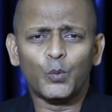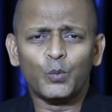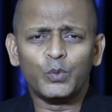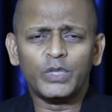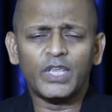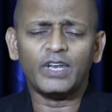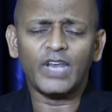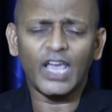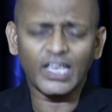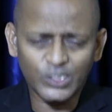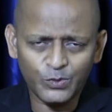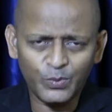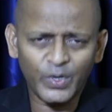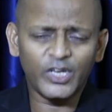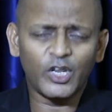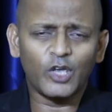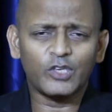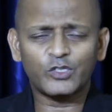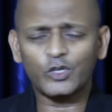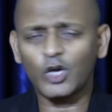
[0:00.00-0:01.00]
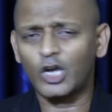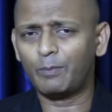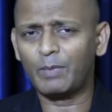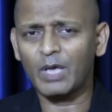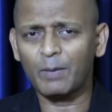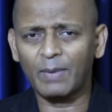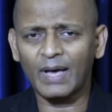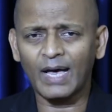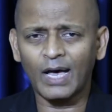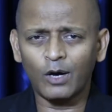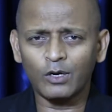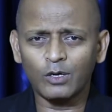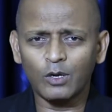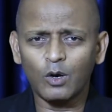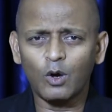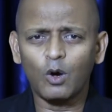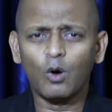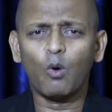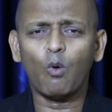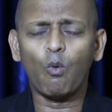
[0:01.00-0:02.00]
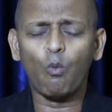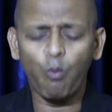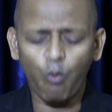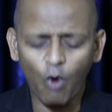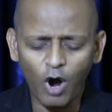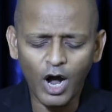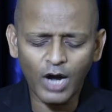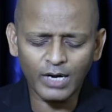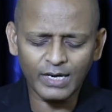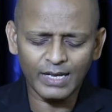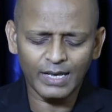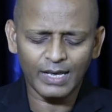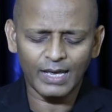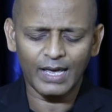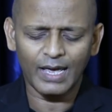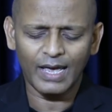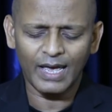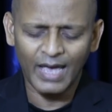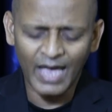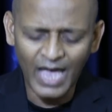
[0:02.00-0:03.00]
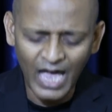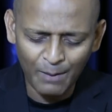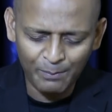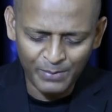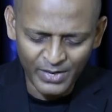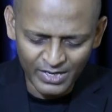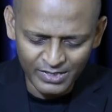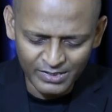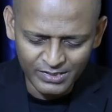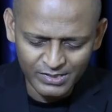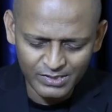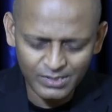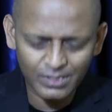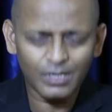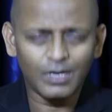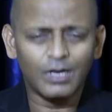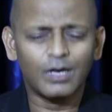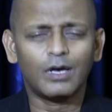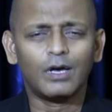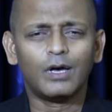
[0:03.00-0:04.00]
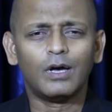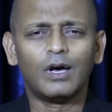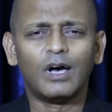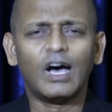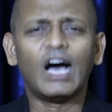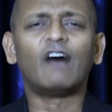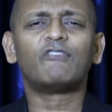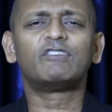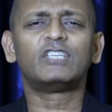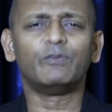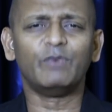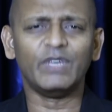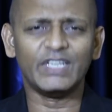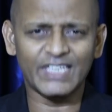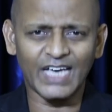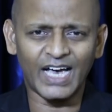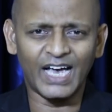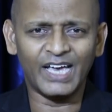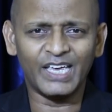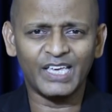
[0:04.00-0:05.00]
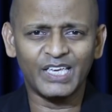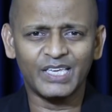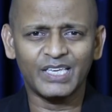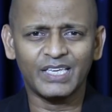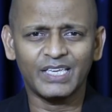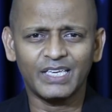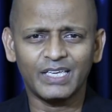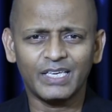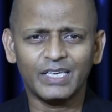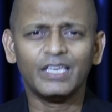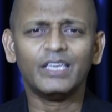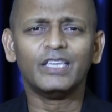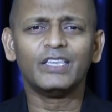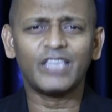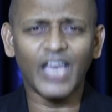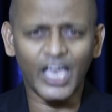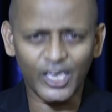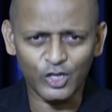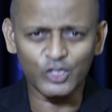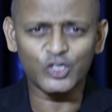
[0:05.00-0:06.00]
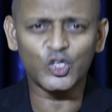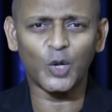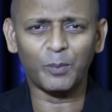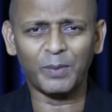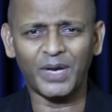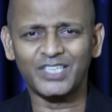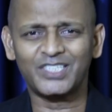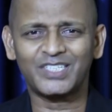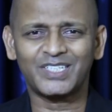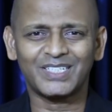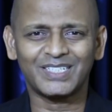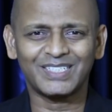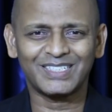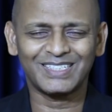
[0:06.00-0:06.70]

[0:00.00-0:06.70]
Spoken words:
the next video is going to be about what happens after we die. Thank you so much.